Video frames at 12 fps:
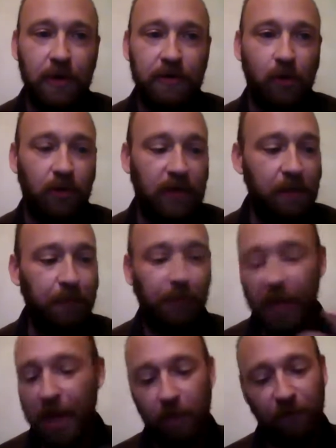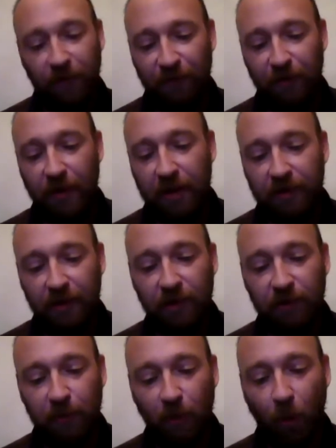keep playing with different
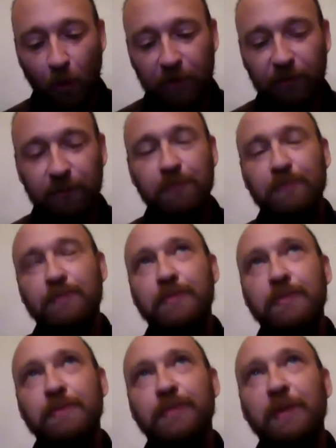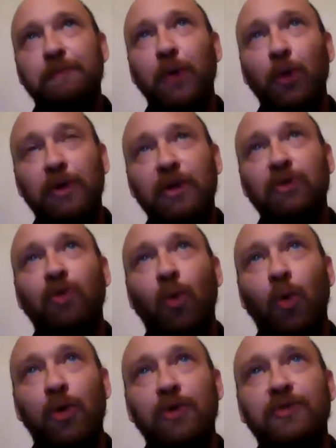ideas, but always be building
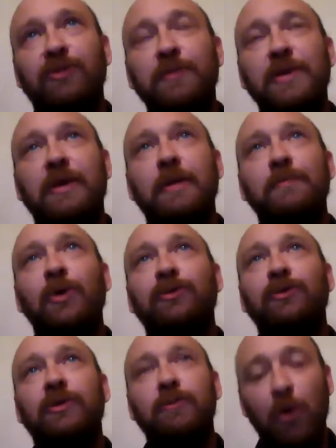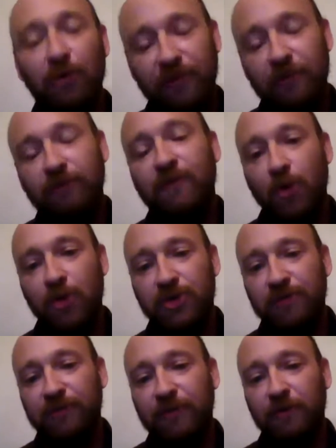towards something that builds the most sense of
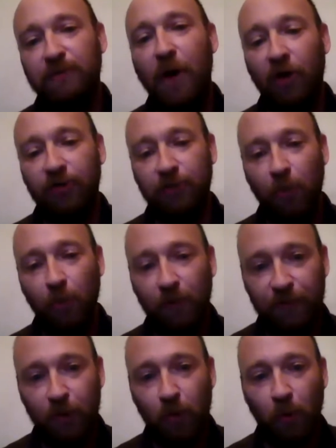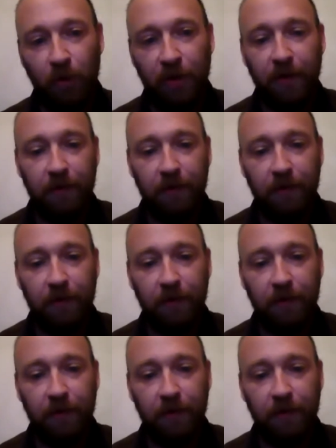urgency as possible with your wording.